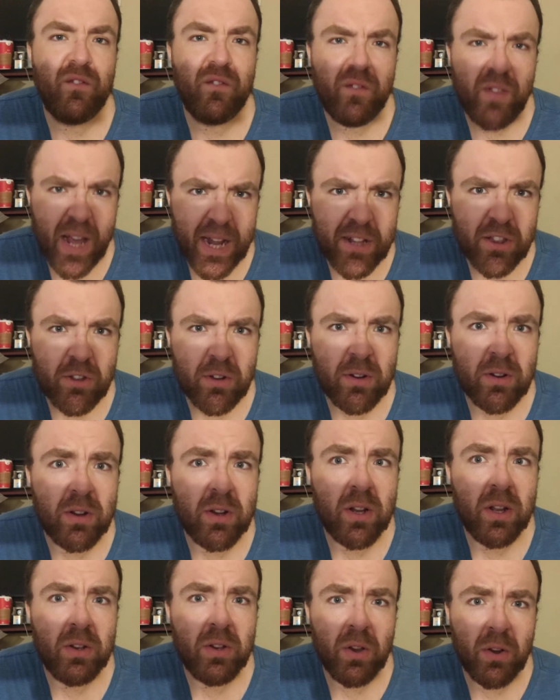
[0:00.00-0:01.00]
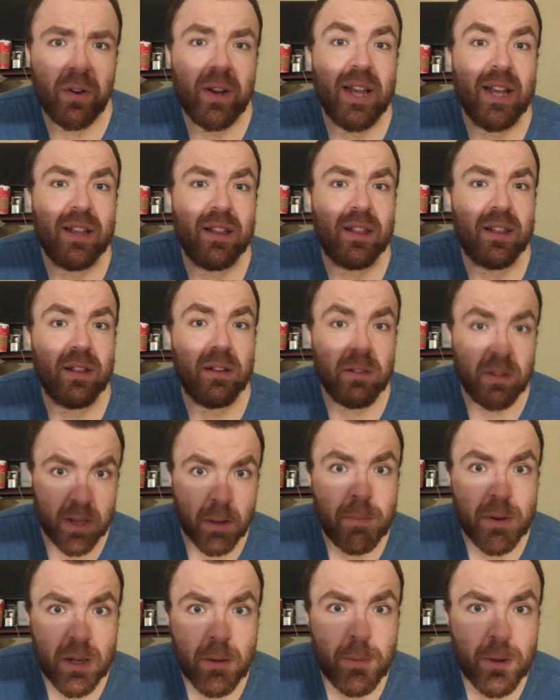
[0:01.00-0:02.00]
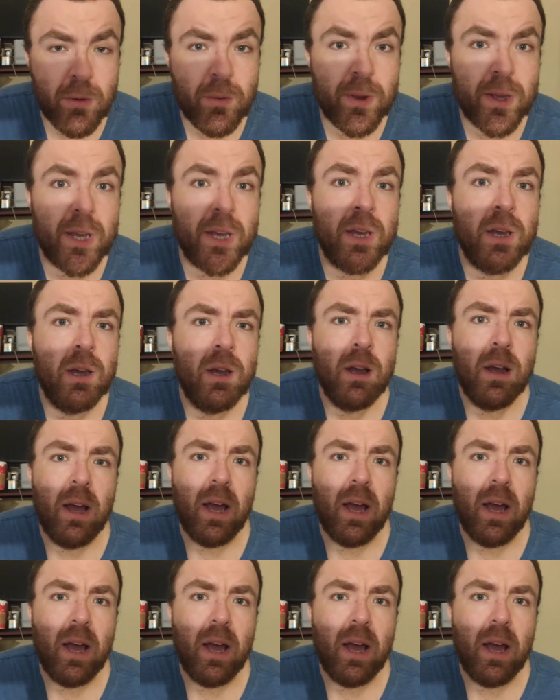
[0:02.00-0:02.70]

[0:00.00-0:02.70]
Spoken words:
factor known as WWE